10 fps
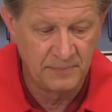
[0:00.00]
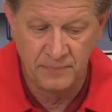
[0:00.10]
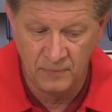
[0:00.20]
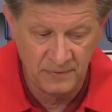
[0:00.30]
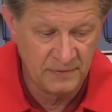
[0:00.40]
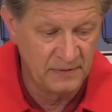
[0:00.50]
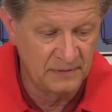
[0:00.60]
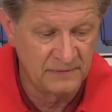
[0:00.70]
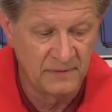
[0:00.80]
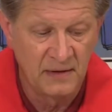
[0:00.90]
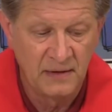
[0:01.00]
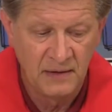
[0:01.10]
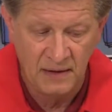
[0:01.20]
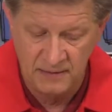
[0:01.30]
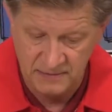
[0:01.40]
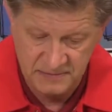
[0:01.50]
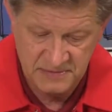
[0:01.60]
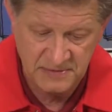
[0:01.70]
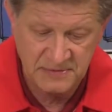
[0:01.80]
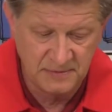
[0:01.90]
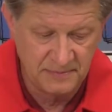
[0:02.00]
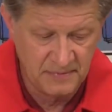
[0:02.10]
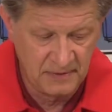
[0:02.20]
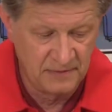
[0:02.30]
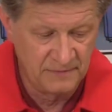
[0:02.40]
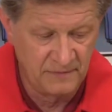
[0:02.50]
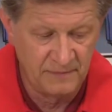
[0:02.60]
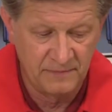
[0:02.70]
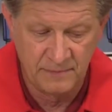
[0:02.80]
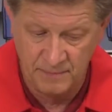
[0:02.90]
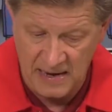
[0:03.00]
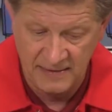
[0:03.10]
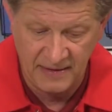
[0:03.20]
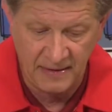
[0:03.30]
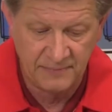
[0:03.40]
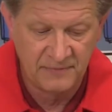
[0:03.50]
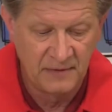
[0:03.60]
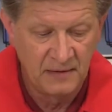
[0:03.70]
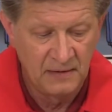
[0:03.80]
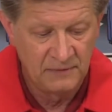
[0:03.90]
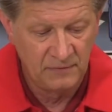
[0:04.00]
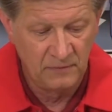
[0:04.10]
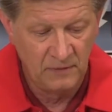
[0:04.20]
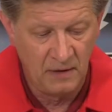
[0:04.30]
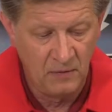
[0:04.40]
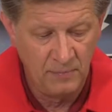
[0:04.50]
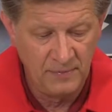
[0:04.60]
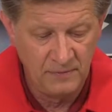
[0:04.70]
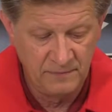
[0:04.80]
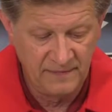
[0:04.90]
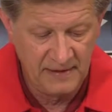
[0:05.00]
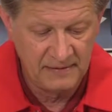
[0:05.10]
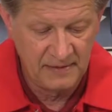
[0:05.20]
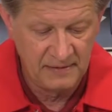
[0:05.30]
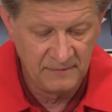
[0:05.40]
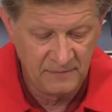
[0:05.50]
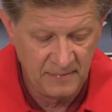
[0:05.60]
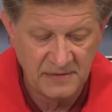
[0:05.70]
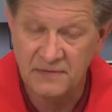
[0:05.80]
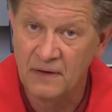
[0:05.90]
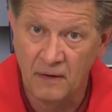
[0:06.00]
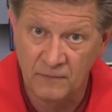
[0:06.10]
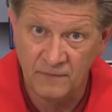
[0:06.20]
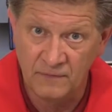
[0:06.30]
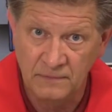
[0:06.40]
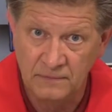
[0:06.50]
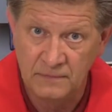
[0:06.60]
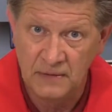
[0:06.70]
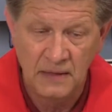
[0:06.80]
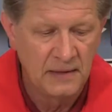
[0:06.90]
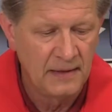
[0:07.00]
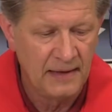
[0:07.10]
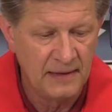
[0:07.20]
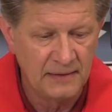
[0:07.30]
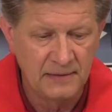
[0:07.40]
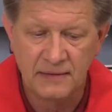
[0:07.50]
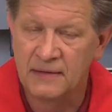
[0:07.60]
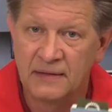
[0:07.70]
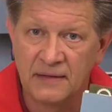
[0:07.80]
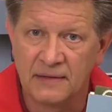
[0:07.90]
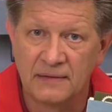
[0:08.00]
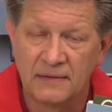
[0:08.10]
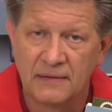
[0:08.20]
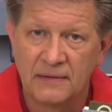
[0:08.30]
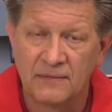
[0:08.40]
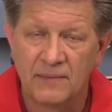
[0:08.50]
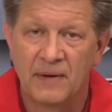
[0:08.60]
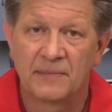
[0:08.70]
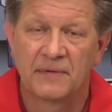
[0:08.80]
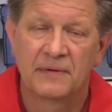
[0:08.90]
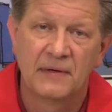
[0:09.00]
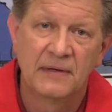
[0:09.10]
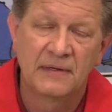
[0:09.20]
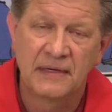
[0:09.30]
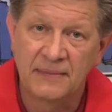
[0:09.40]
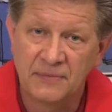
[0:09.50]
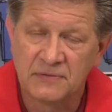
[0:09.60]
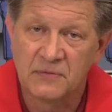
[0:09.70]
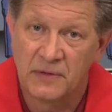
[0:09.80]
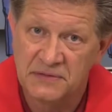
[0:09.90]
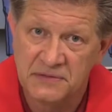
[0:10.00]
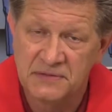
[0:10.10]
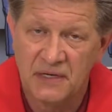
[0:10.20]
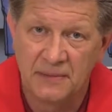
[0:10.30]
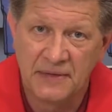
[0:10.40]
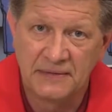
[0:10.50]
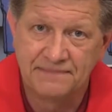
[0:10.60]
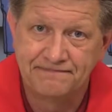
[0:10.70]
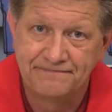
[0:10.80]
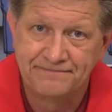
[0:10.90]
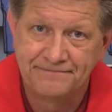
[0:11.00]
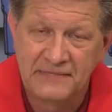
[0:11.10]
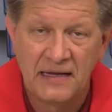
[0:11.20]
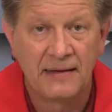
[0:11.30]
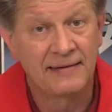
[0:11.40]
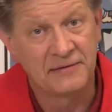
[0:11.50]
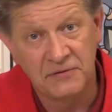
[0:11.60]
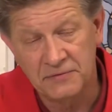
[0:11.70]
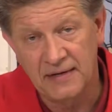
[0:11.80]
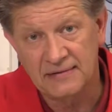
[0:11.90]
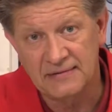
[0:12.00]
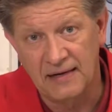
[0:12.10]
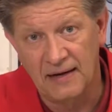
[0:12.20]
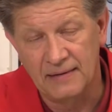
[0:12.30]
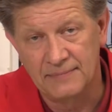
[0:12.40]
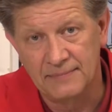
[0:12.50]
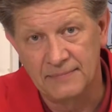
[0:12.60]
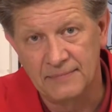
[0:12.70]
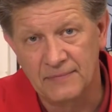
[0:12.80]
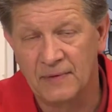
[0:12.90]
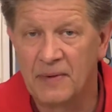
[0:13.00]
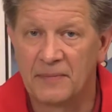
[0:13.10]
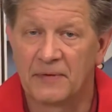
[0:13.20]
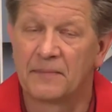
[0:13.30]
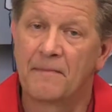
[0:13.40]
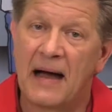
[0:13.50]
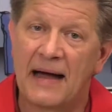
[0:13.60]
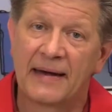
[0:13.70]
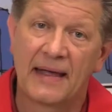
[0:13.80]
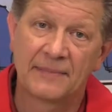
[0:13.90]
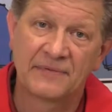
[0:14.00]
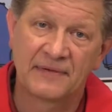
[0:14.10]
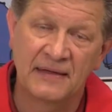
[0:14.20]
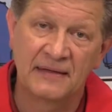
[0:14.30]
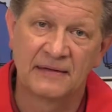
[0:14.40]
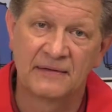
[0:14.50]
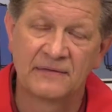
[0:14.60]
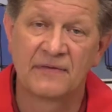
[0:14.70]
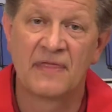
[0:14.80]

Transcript: with his system here for MODAPTS. So I hope you find that information helpful. And again, remember, keep those questions coming. And until next time, remember, MODAPTS is